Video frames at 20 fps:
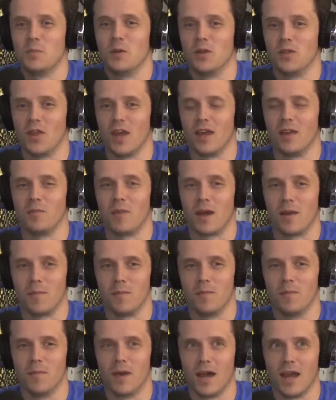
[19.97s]
But then
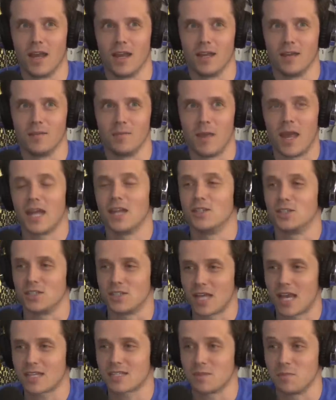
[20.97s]
my manager
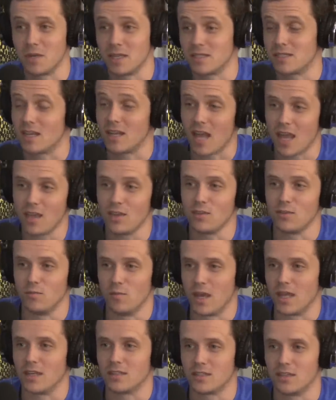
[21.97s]
texted me and said, "Hey, you've
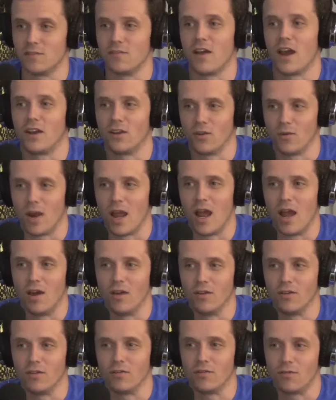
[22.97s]
made it to the final
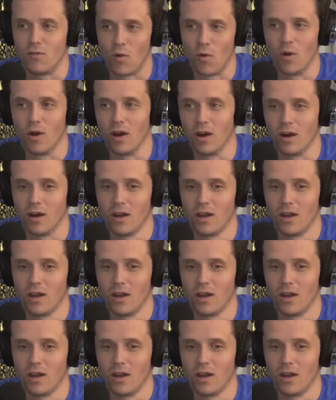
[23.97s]
round for